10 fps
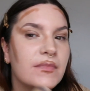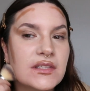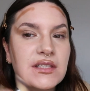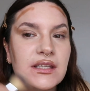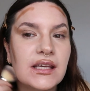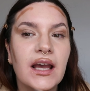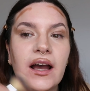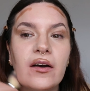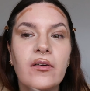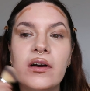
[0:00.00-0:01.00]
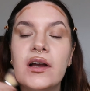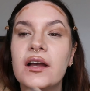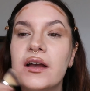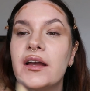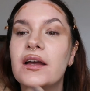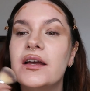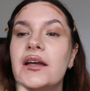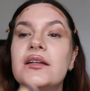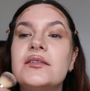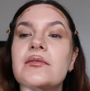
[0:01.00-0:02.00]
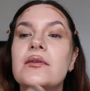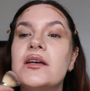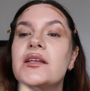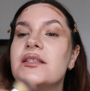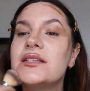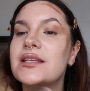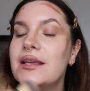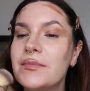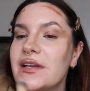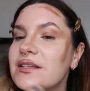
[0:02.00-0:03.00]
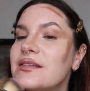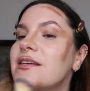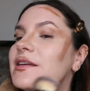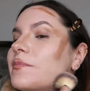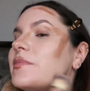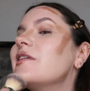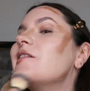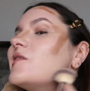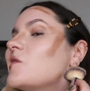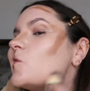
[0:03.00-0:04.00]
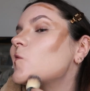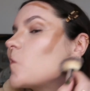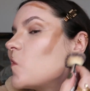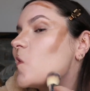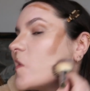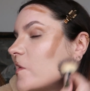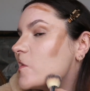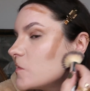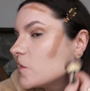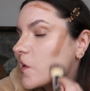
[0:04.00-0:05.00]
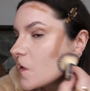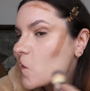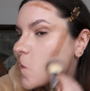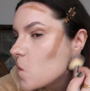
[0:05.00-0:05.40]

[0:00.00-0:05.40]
See how it seamlessly blends quite easily.